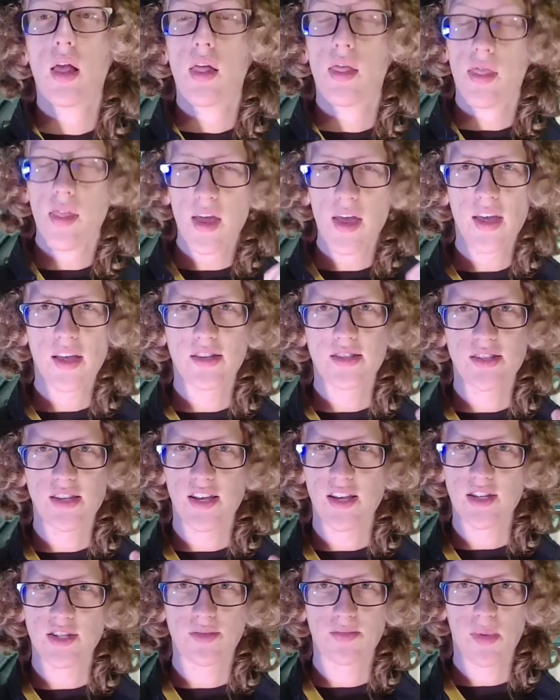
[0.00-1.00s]
This
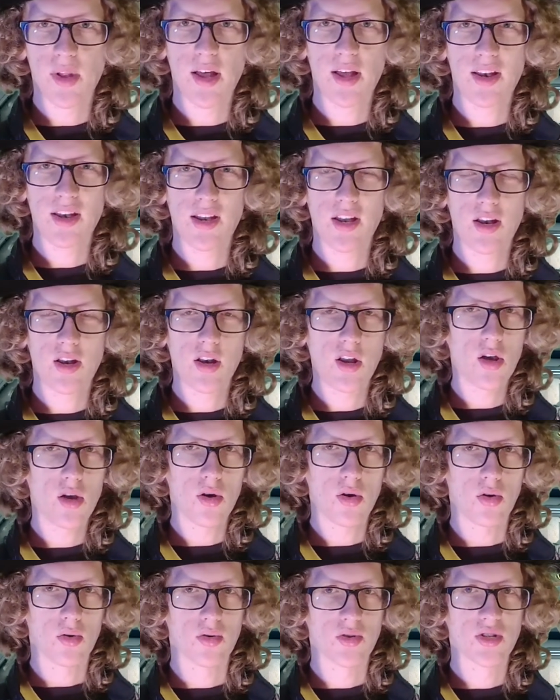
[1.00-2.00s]
is splendid
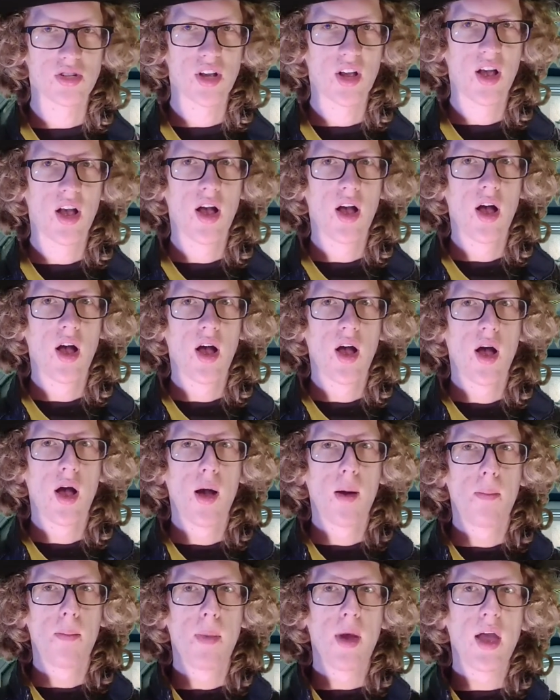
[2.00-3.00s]
news.
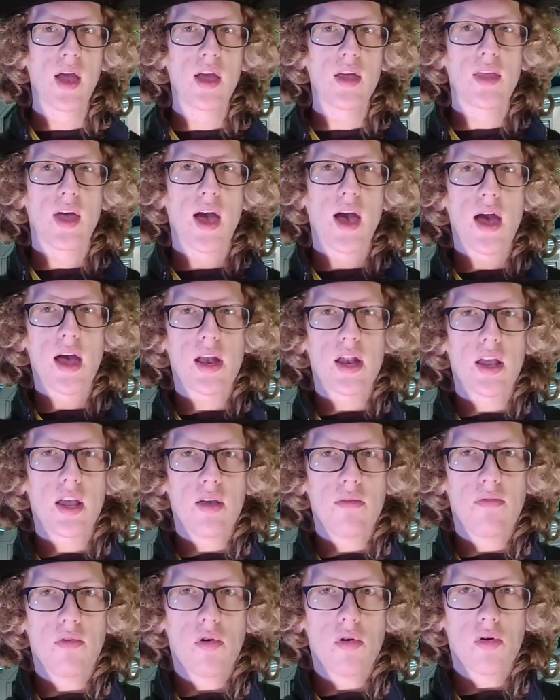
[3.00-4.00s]
May that
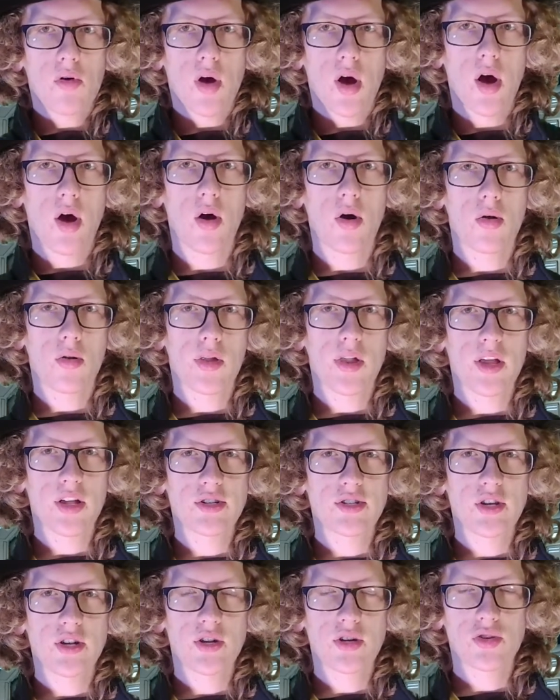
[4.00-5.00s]
evil
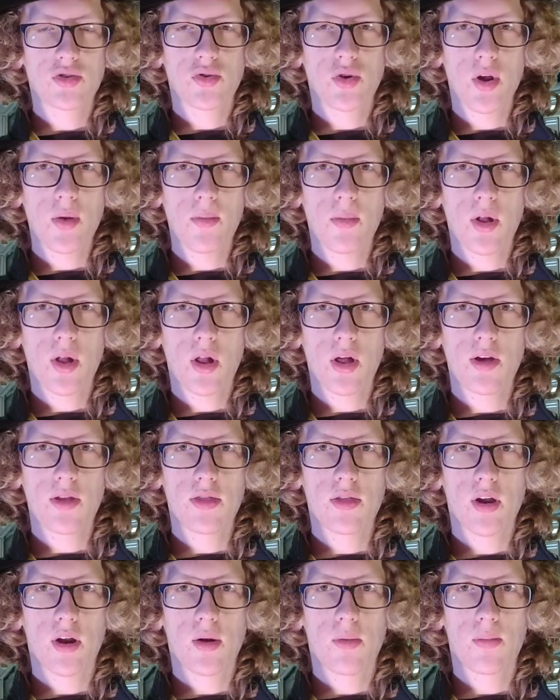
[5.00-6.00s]
coalition tremble in
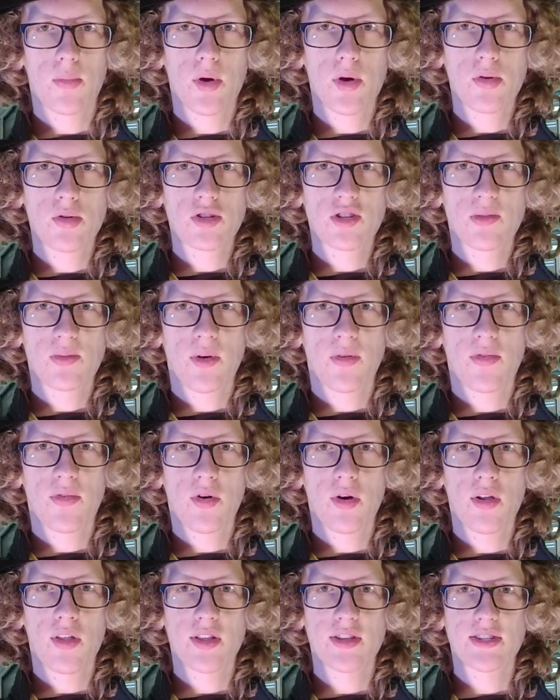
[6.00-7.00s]
their boots
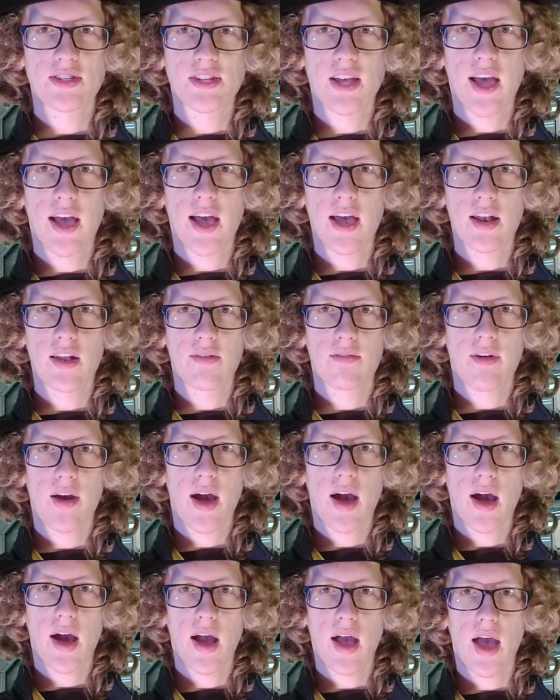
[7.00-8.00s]
before the sight of
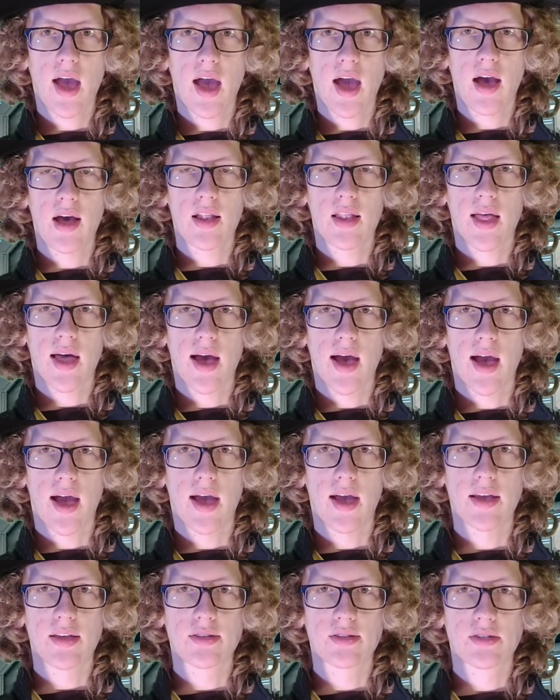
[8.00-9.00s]
our
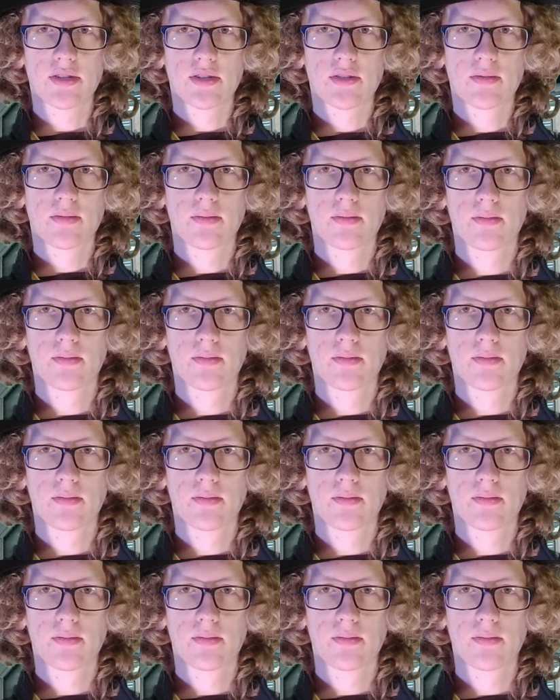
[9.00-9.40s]
allies.